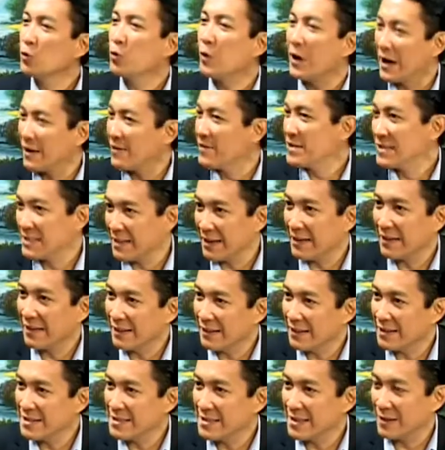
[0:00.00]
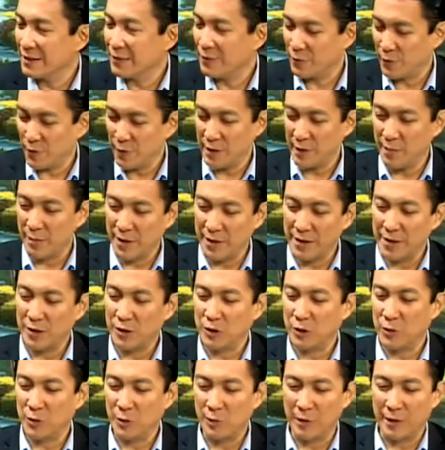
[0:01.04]
wives' tales that for the mother
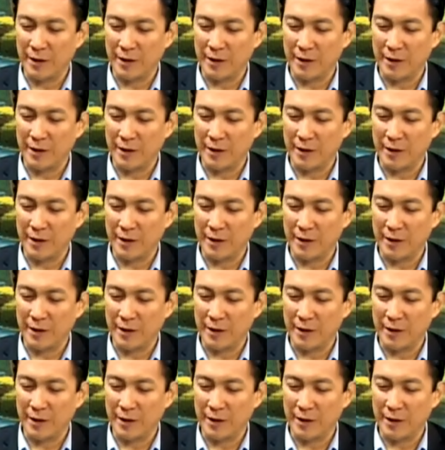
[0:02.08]
to